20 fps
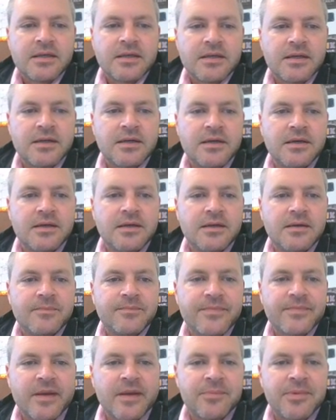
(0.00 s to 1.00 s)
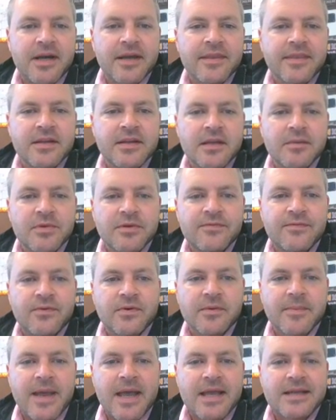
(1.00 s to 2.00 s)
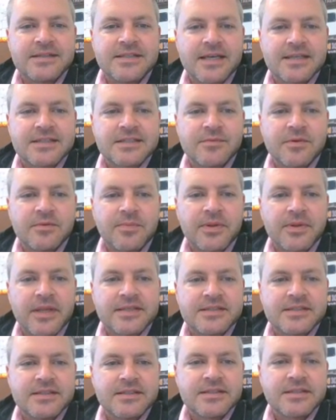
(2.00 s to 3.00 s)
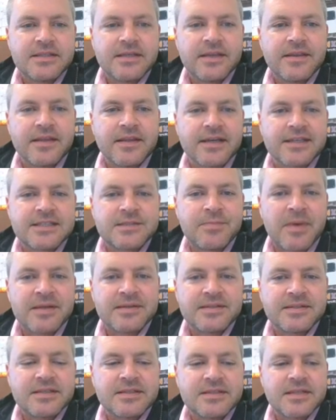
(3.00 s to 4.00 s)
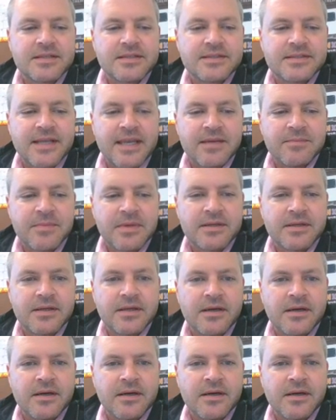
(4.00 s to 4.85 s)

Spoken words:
Apply the number format decimal places in the expenses statement